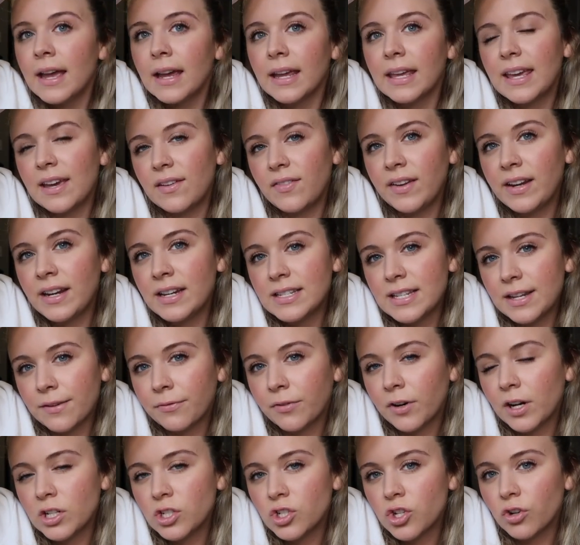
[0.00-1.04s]
Giving
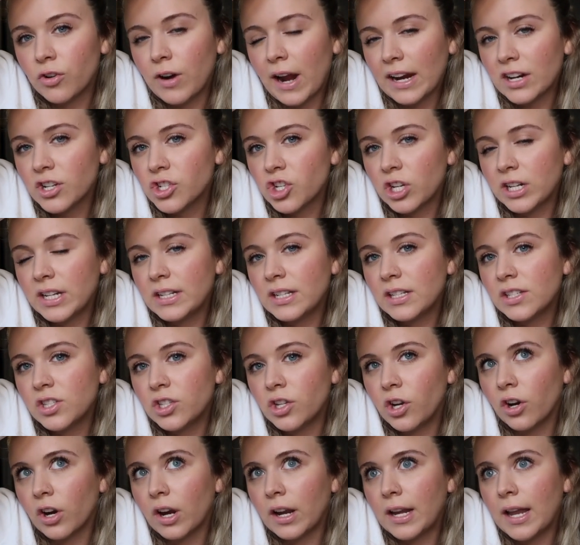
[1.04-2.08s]
different directions,
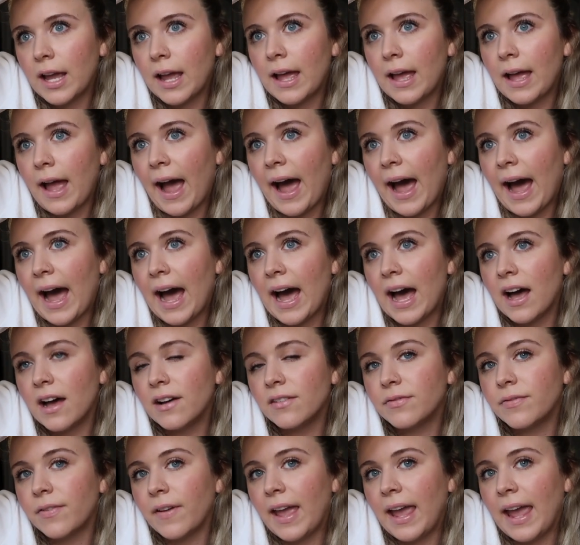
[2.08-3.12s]
you're gonna
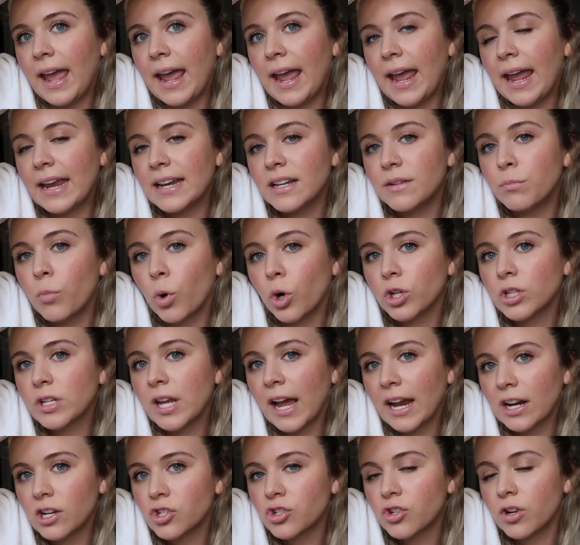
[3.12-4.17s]
have a more
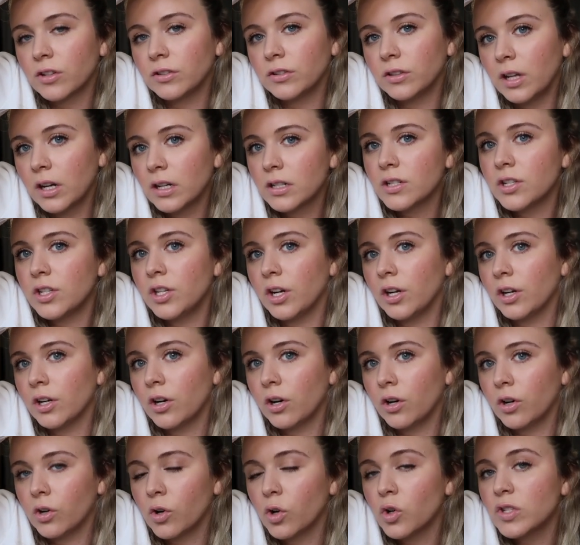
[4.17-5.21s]
textured look to your
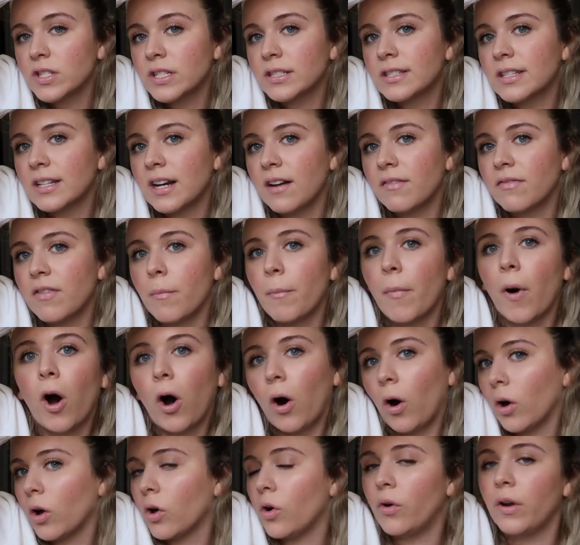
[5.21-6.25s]
curls instead of them
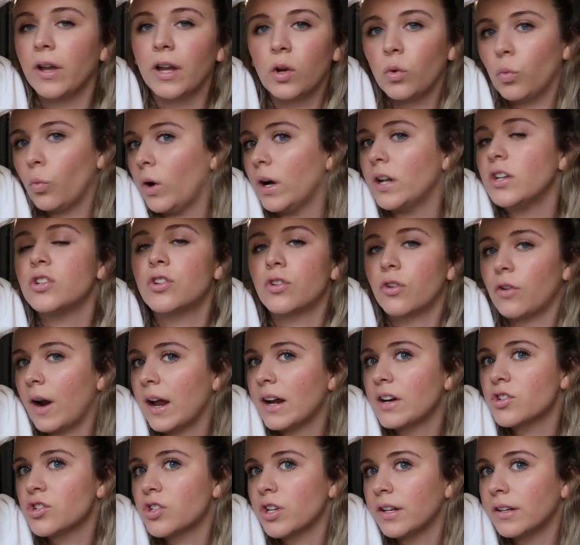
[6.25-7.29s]
all going in one
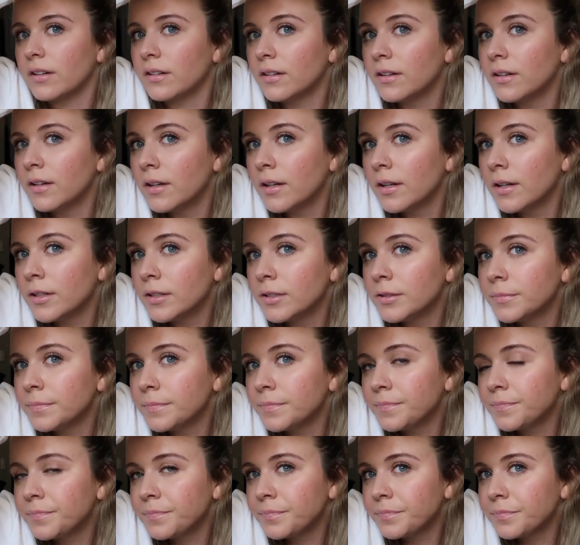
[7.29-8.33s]
direction.
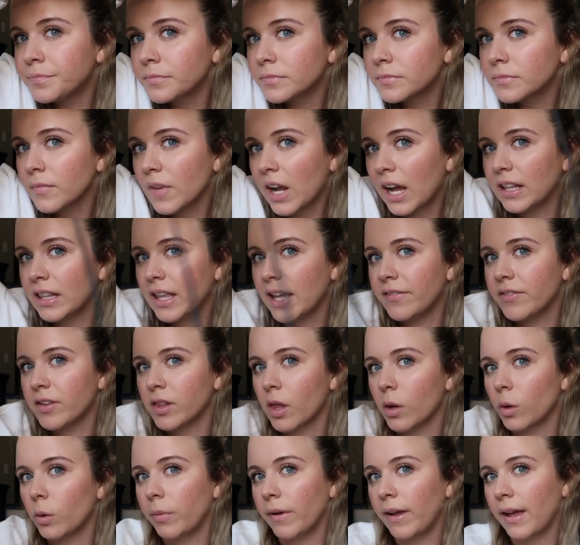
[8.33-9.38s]
I leave a
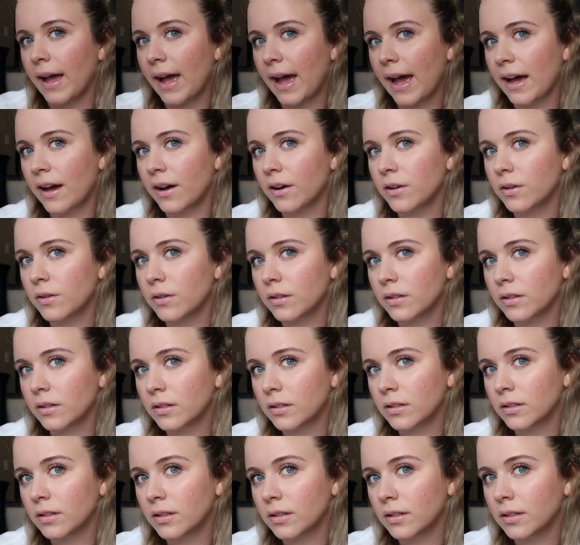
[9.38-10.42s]
little bit out,
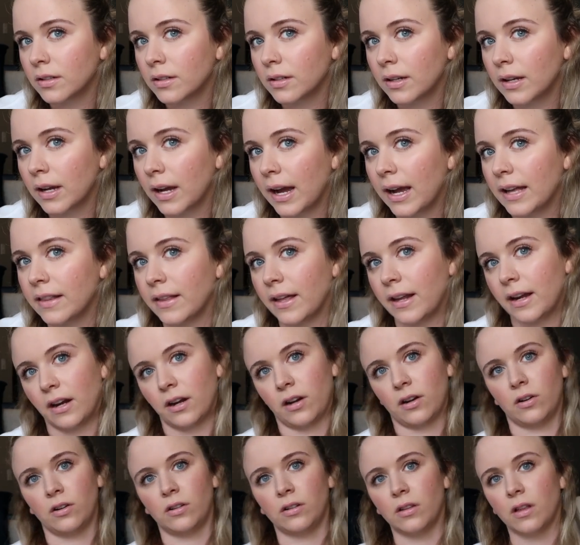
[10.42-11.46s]
I let it
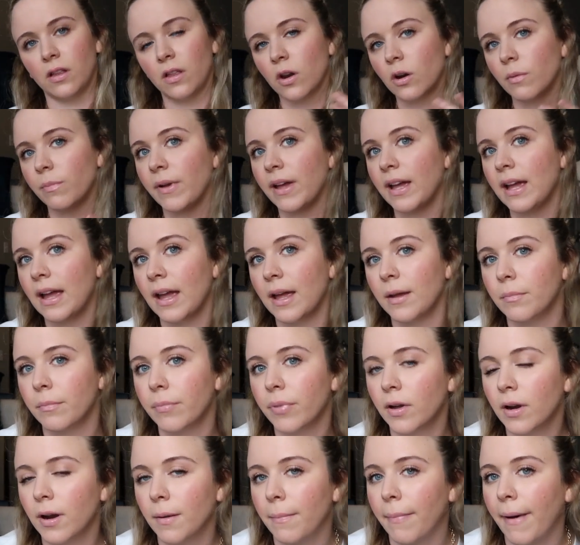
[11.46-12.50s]
curl a little bit and
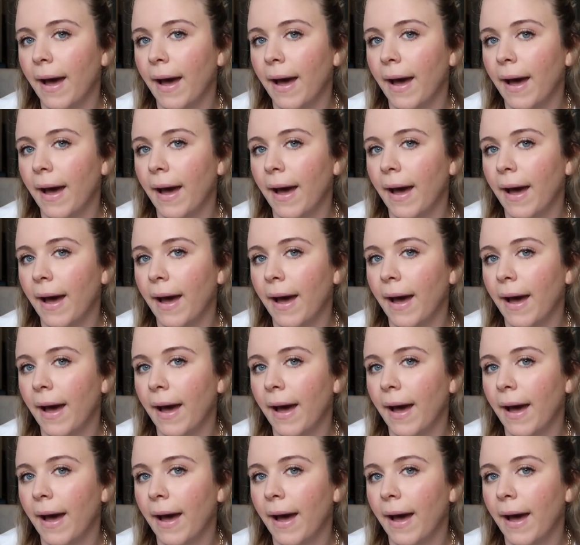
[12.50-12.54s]
put it